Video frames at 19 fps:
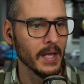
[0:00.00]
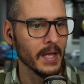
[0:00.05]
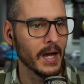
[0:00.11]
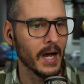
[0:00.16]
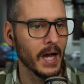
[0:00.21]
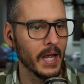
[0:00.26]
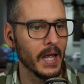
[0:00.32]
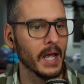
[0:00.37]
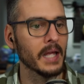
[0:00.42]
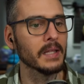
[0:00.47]

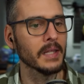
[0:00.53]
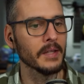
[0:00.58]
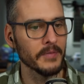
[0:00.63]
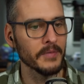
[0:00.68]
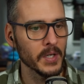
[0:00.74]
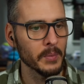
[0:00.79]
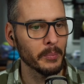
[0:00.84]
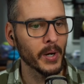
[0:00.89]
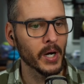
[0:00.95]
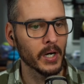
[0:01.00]
I, I, live in
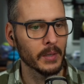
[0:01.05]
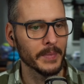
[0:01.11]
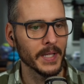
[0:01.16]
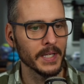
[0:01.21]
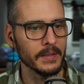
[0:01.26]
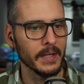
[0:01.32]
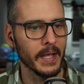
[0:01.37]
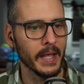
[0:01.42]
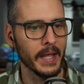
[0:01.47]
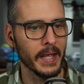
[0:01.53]
an
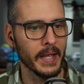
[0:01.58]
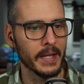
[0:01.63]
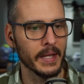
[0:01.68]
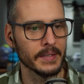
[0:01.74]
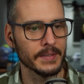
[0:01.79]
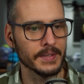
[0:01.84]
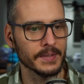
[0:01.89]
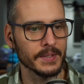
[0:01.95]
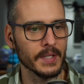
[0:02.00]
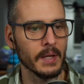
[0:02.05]
apartment, and
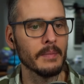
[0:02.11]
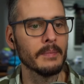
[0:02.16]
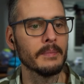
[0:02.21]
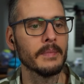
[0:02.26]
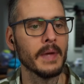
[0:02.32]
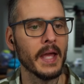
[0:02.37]
some